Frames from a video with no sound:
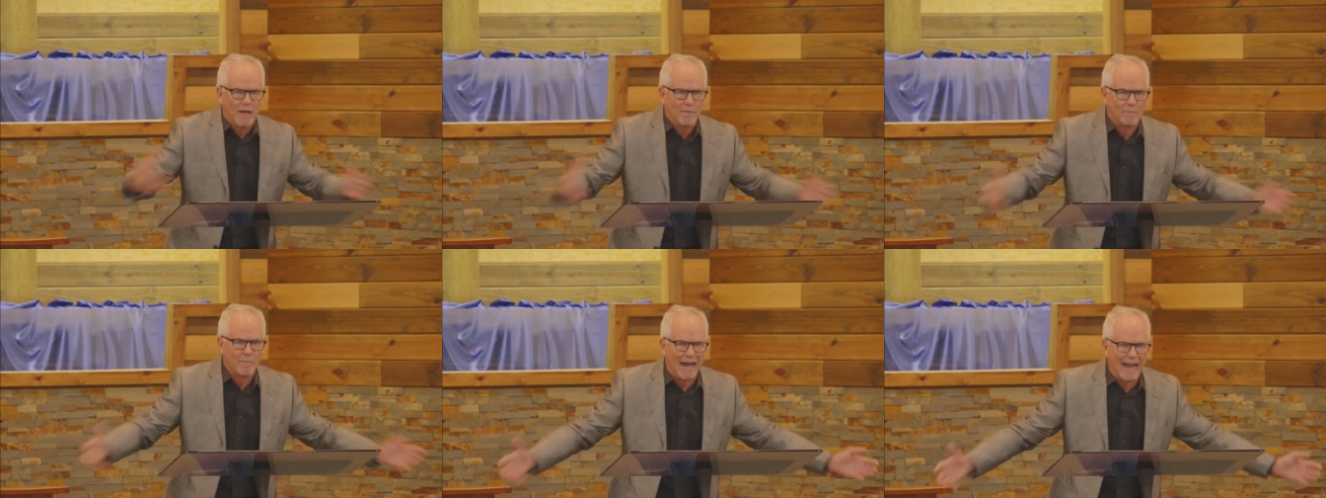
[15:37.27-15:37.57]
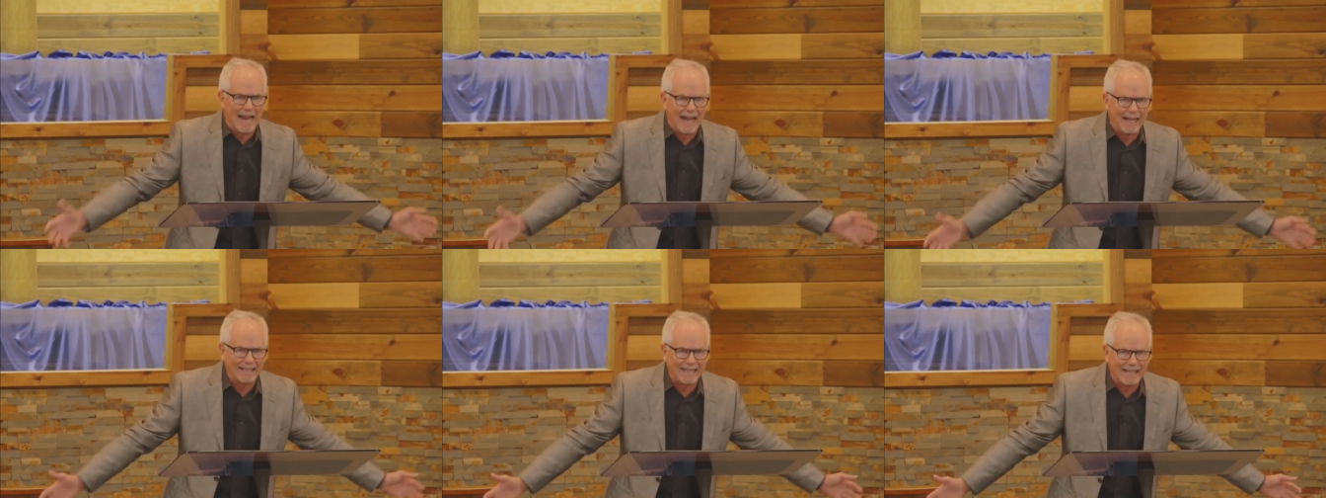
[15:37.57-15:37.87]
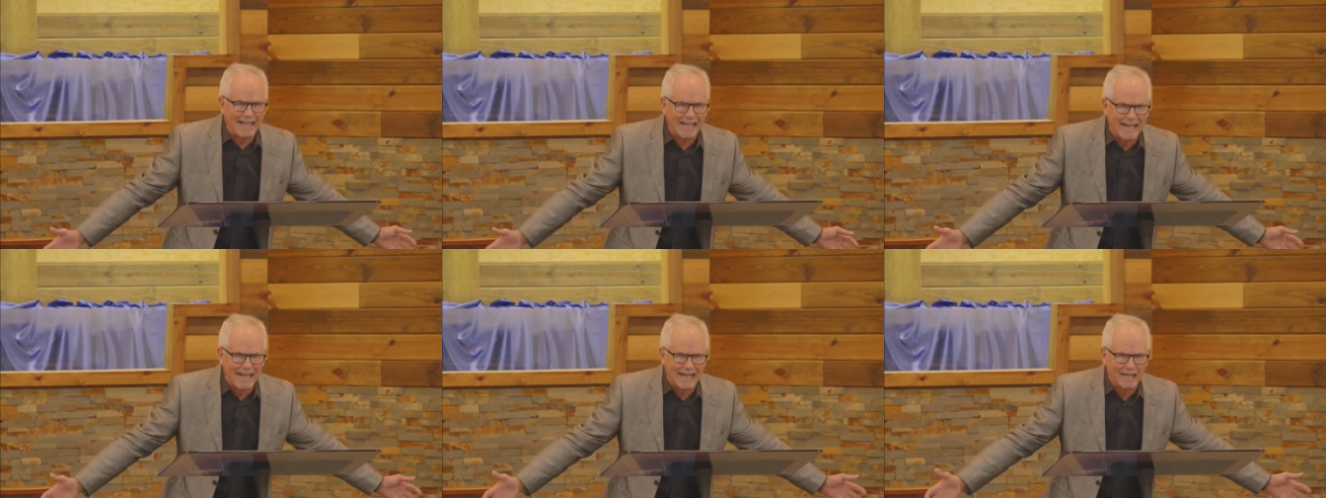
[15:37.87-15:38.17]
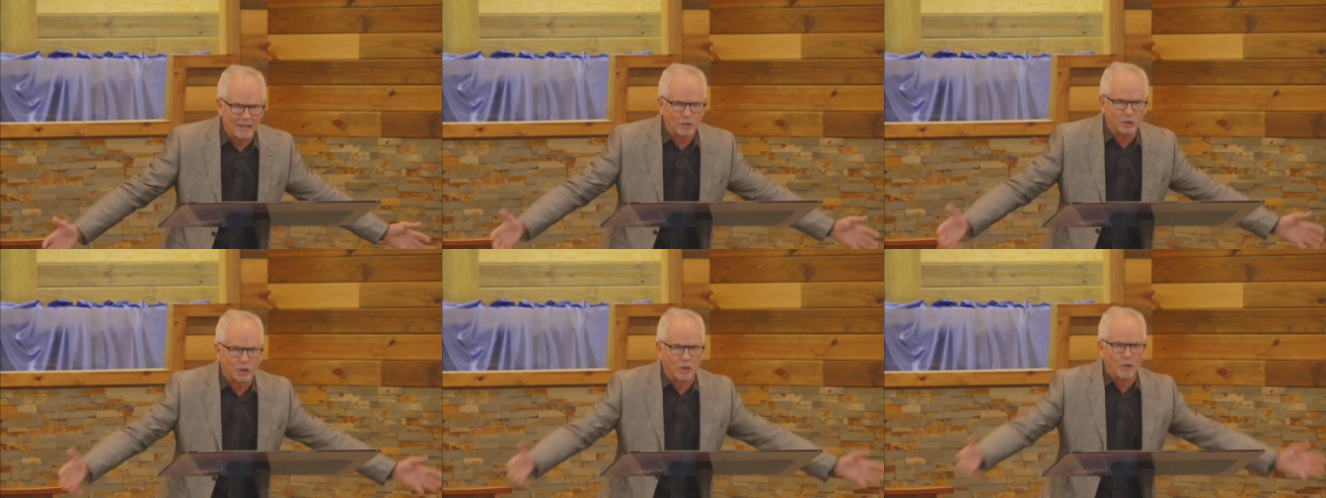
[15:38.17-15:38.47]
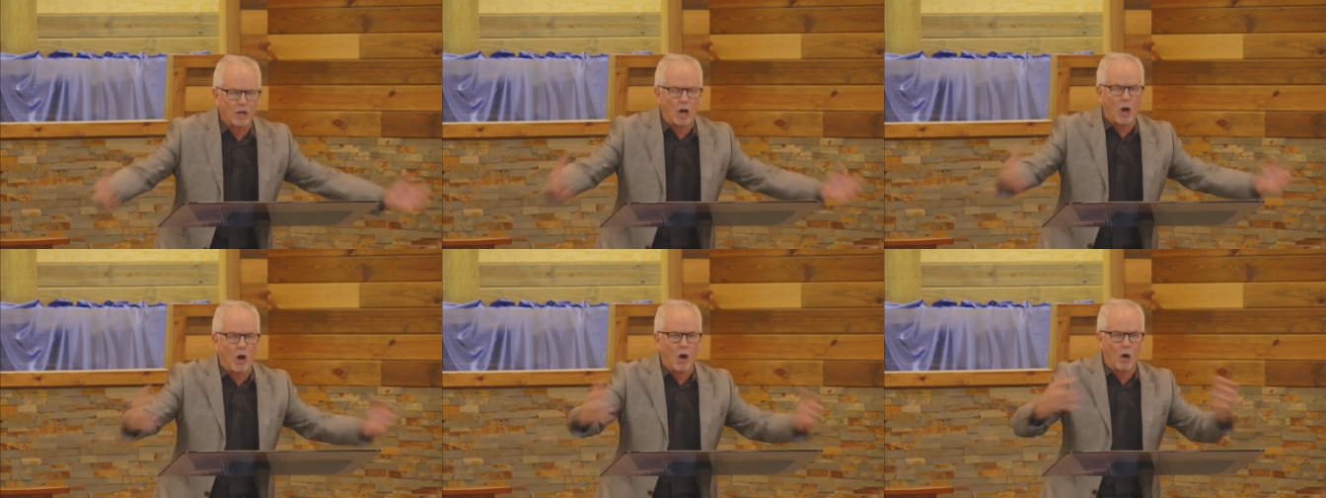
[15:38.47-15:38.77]
man into
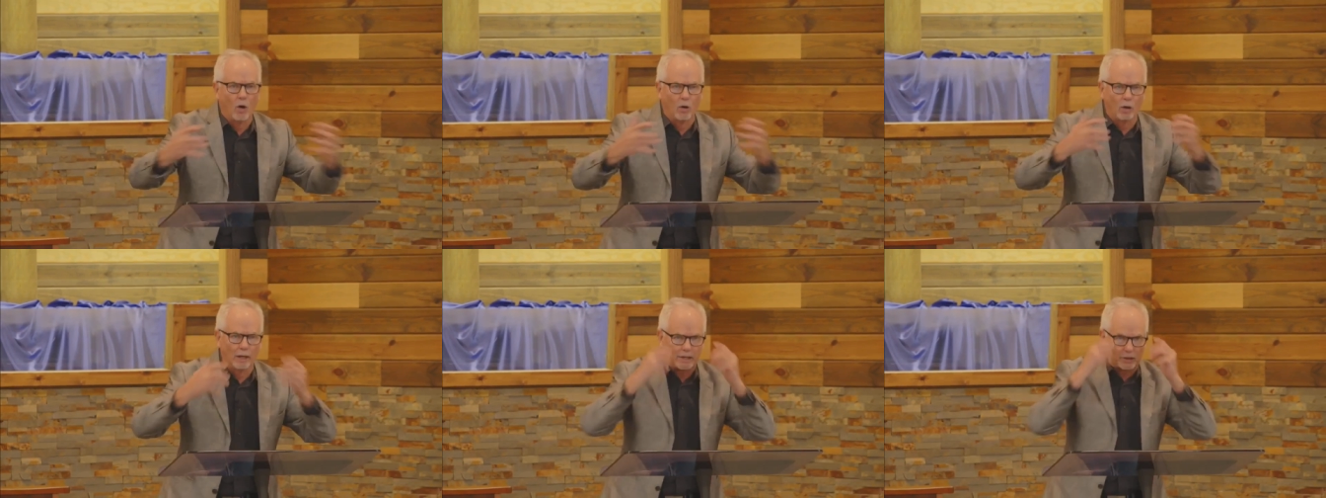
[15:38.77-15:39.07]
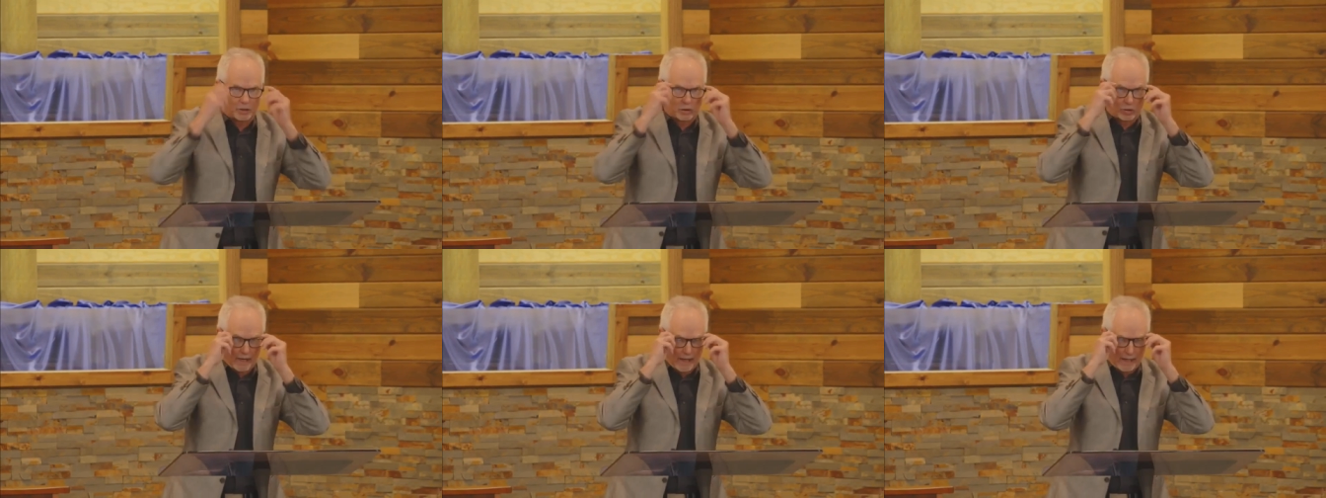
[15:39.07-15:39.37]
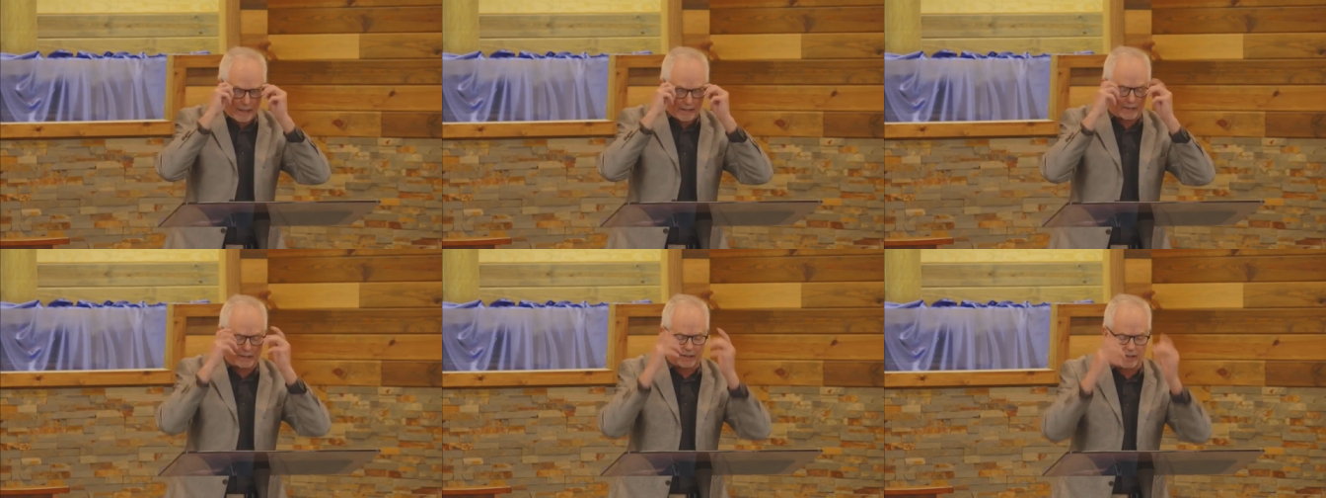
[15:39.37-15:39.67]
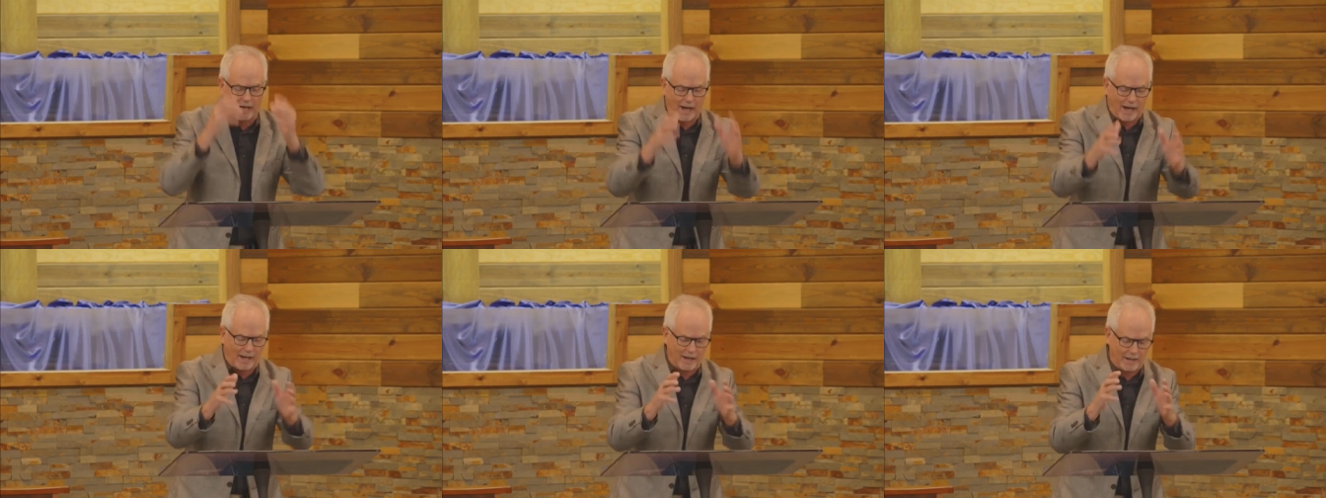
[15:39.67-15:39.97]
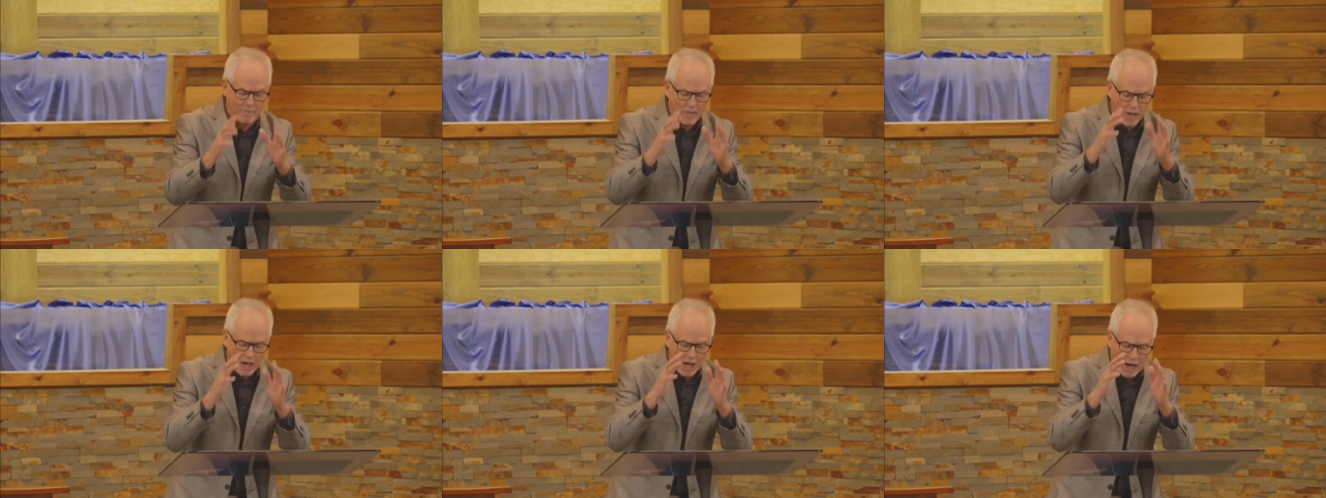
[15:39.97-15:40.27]
the Holy
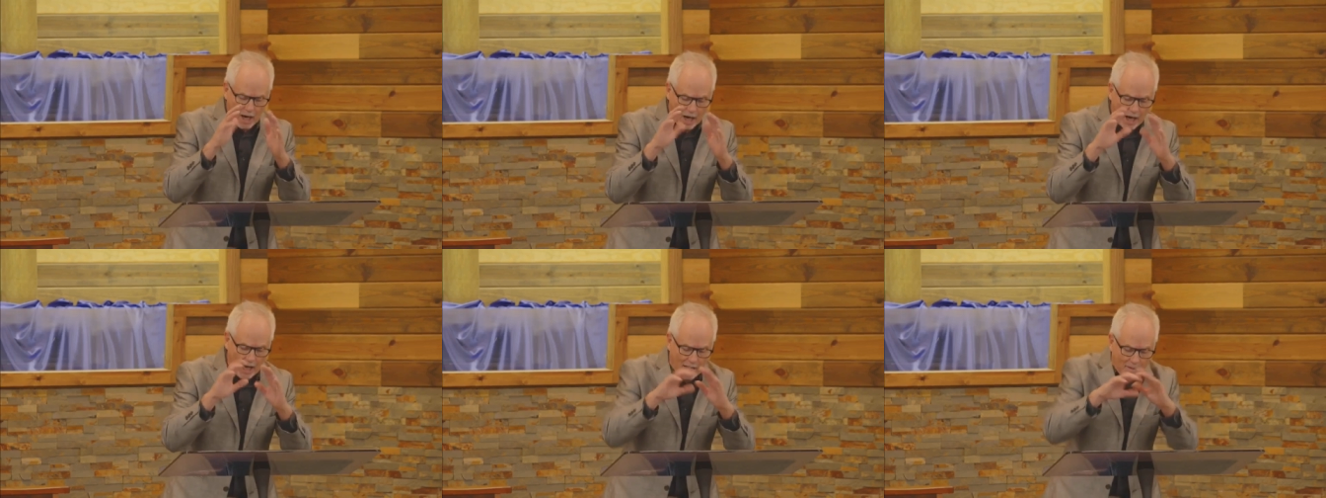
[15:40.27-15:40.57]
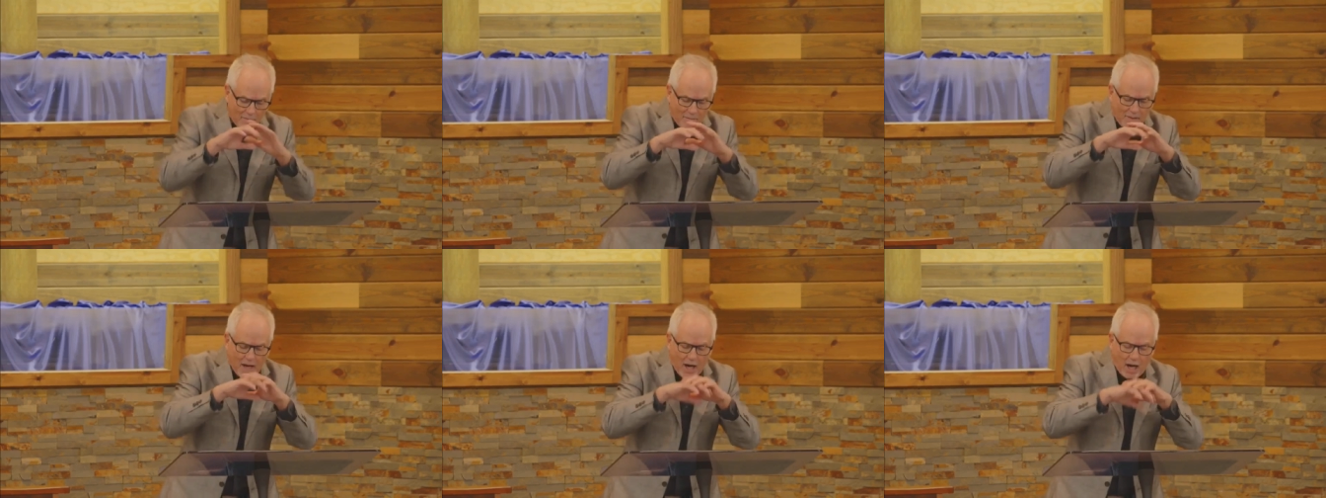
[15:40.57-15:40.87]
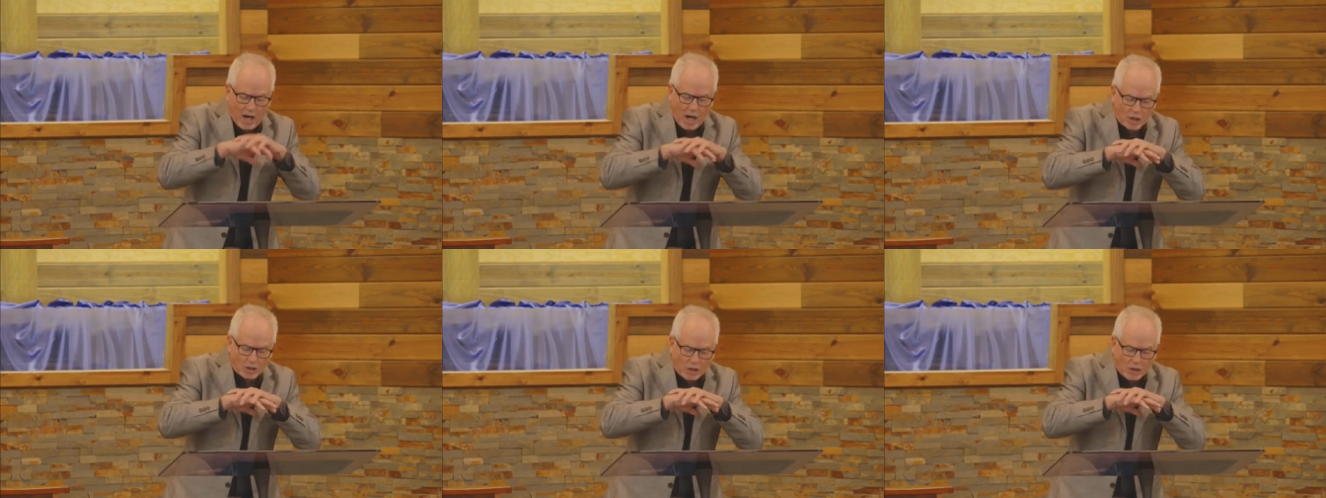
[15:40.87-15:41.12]
Trinitarian um, uh,